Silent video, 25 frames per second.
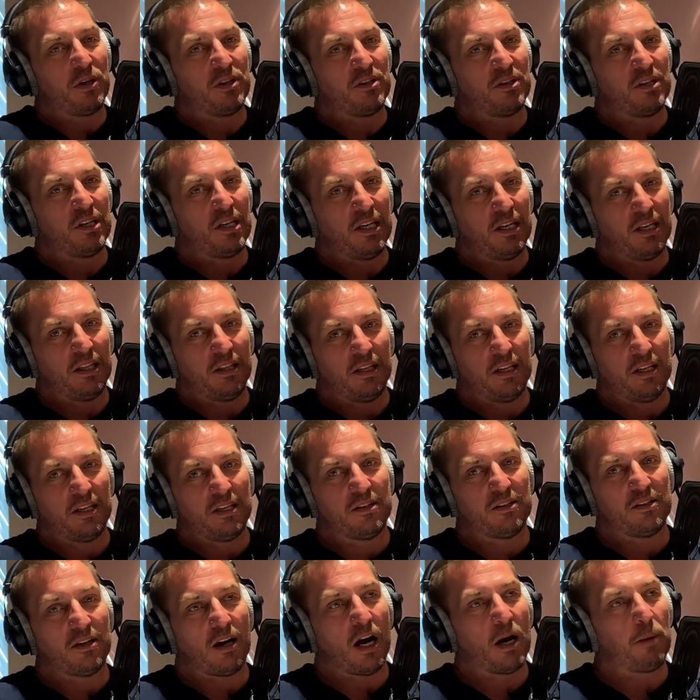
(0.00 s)
see
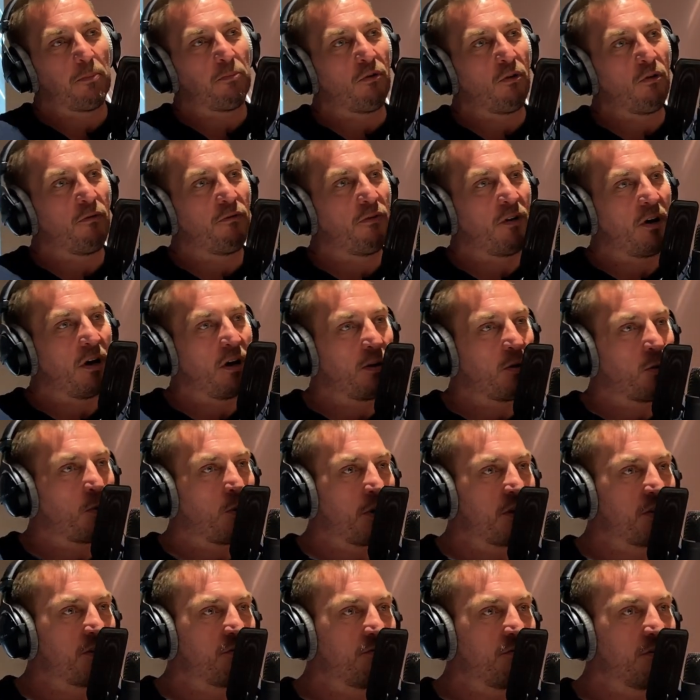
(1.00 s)
these high-profile
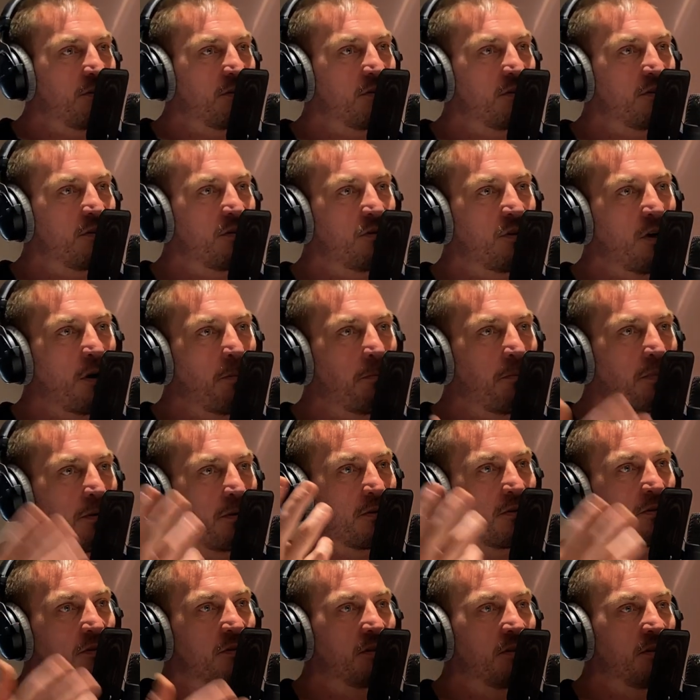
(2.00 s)
equestrians,
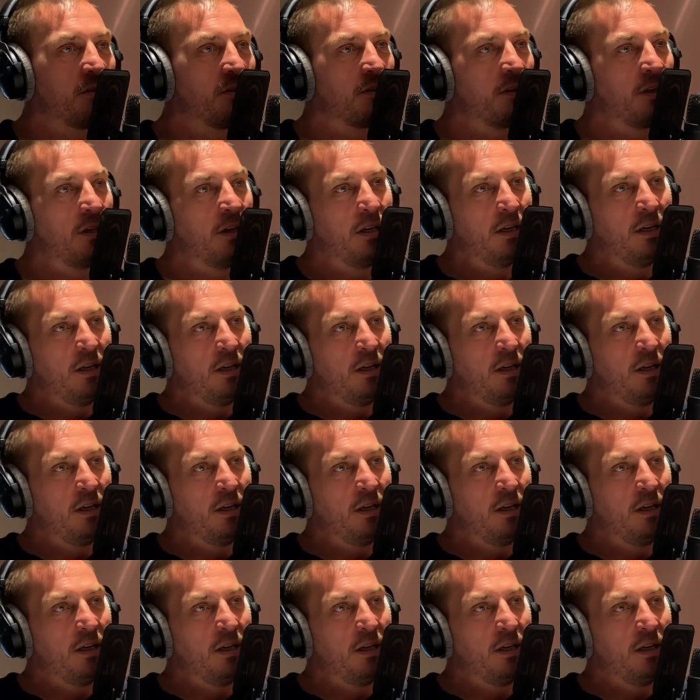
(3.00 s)
jumpers, and